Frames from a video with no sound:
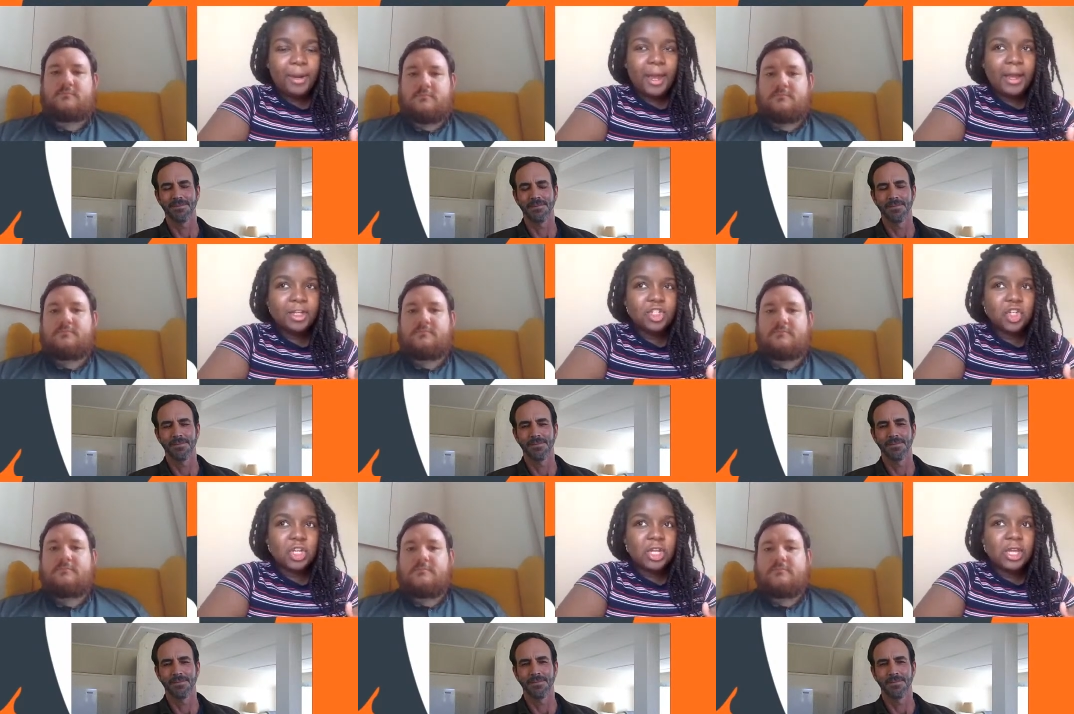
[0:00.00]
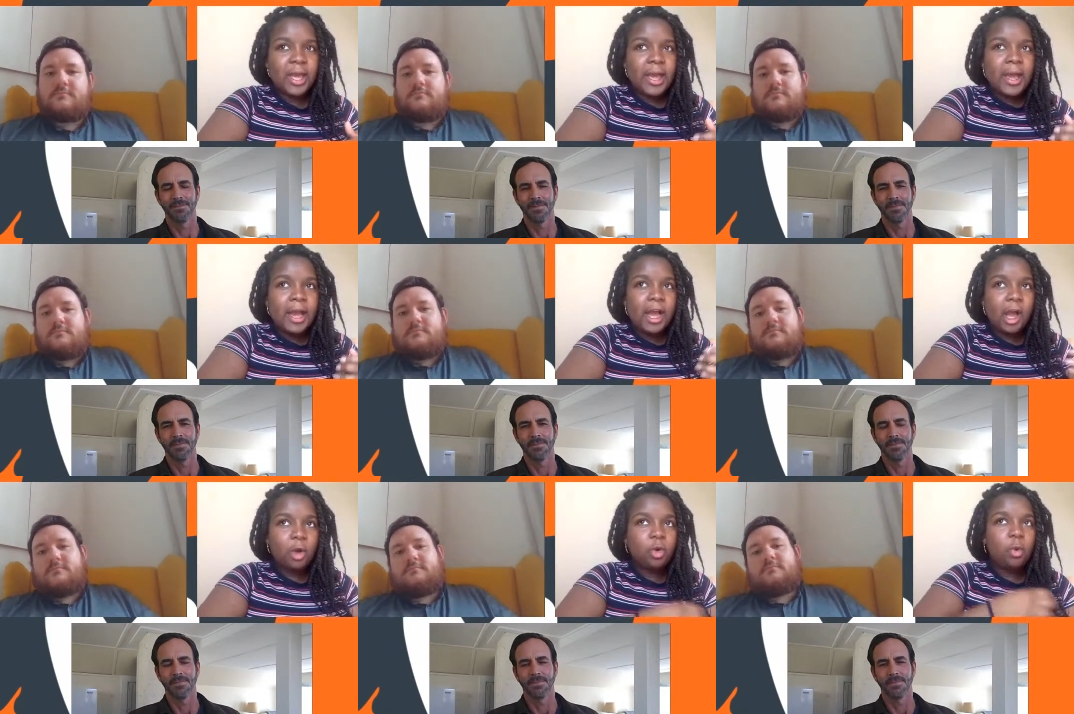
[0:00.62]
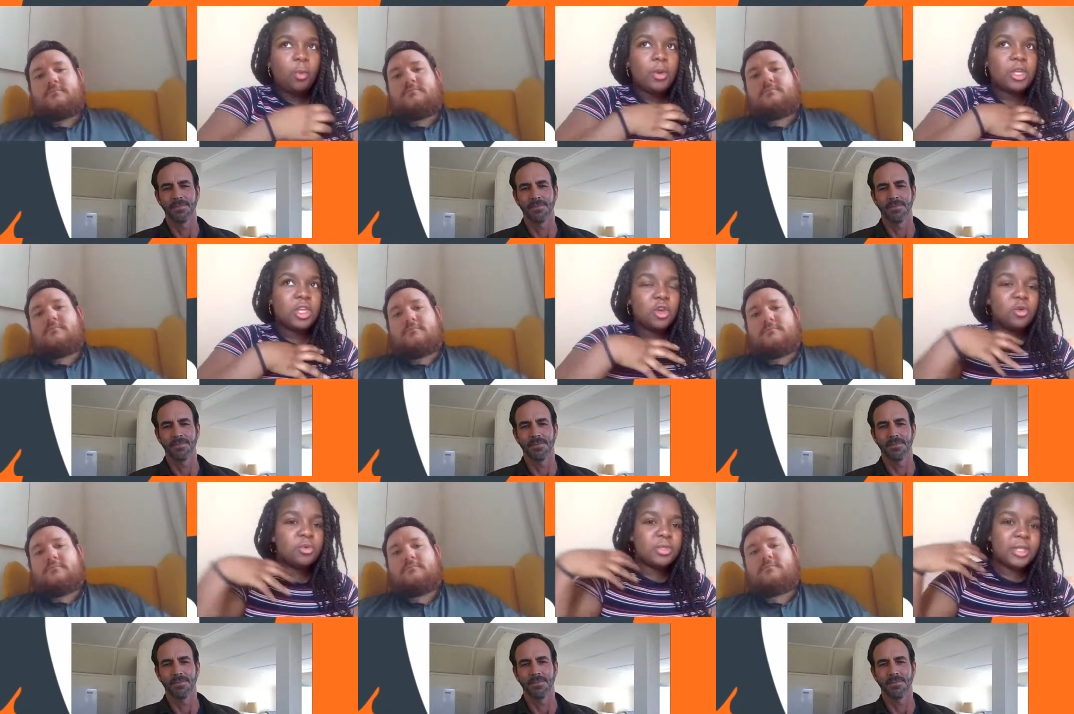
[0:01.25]
Speaker 1: But actually, how can we
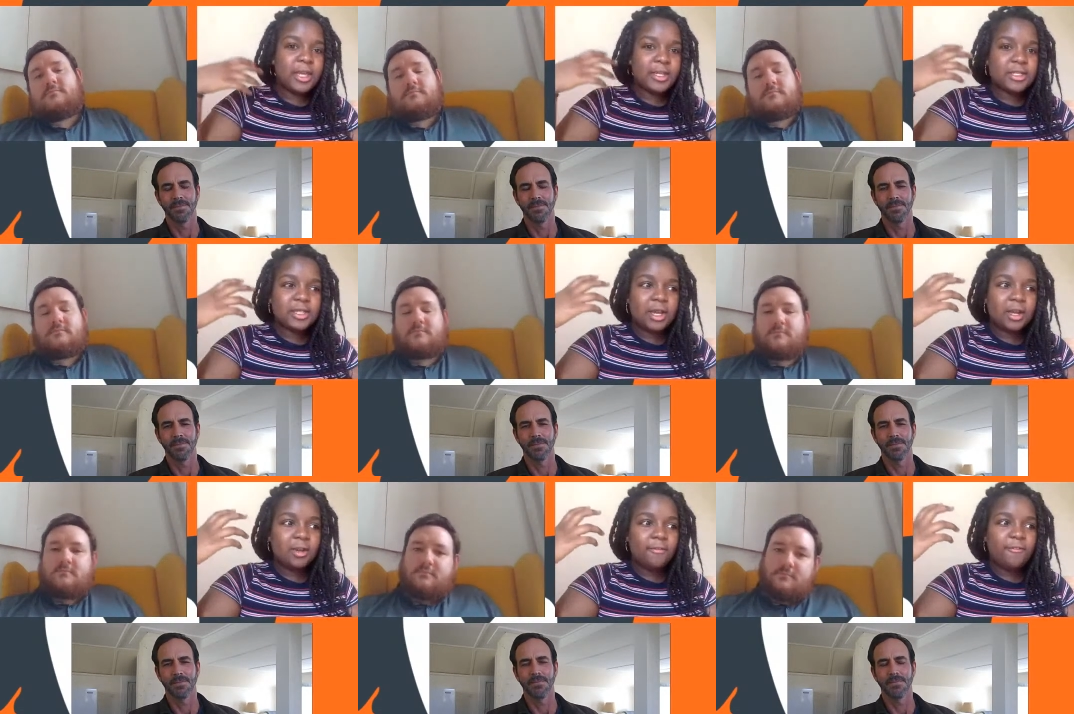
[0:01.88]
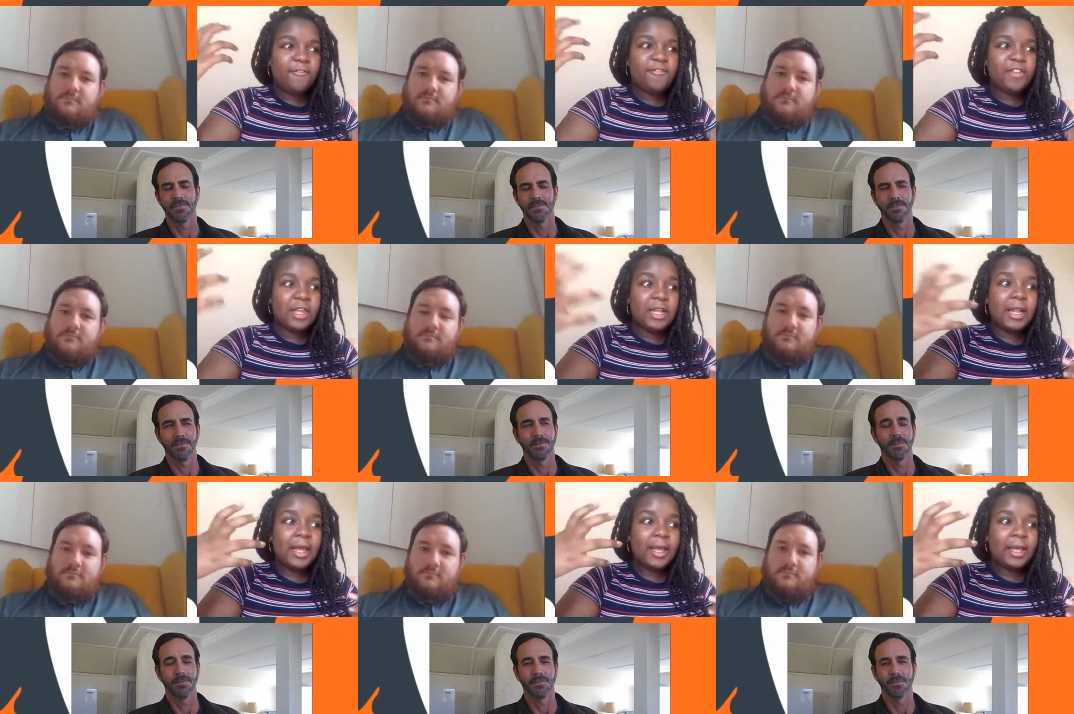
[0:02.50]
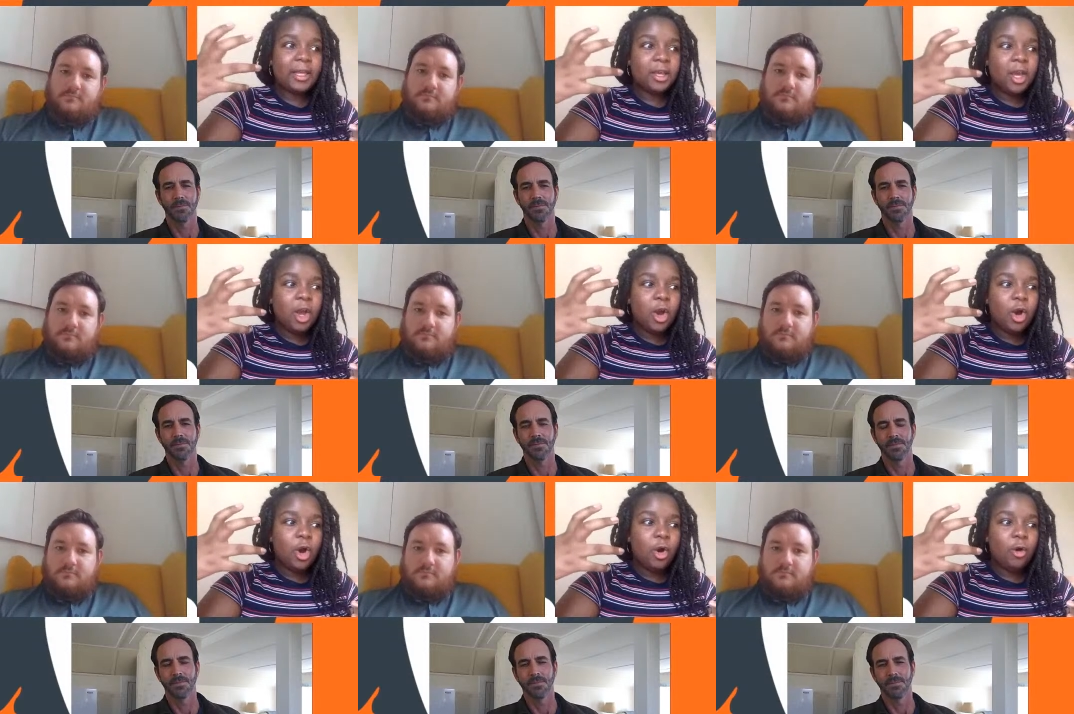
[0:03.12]
use this kind of feeling
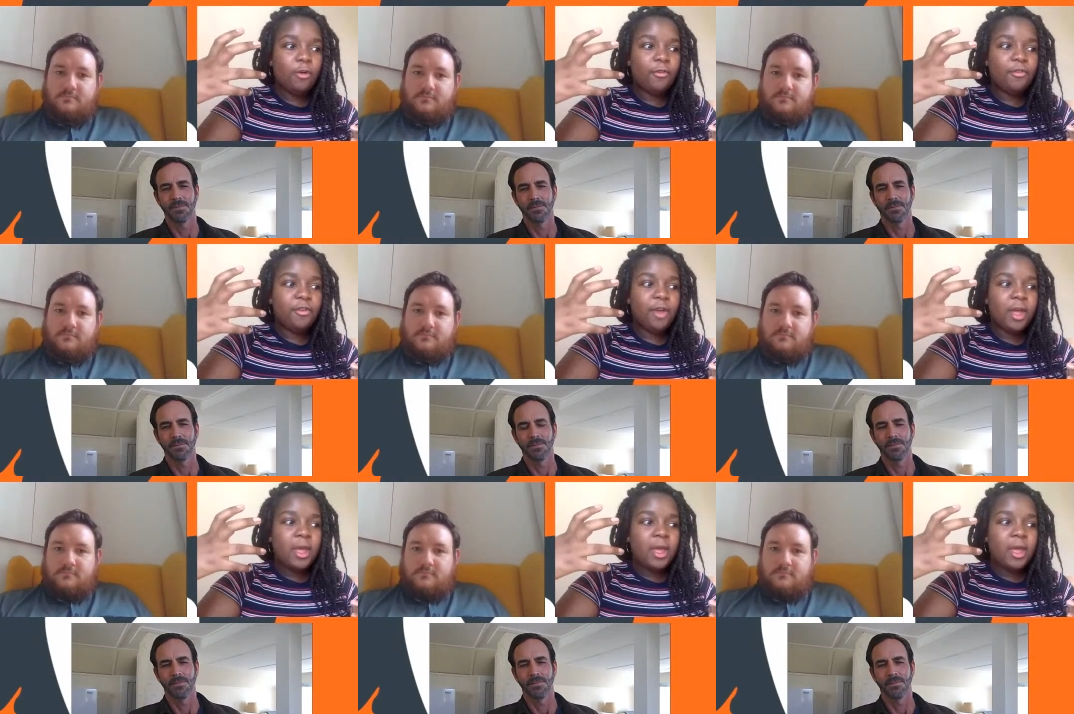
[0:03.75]
of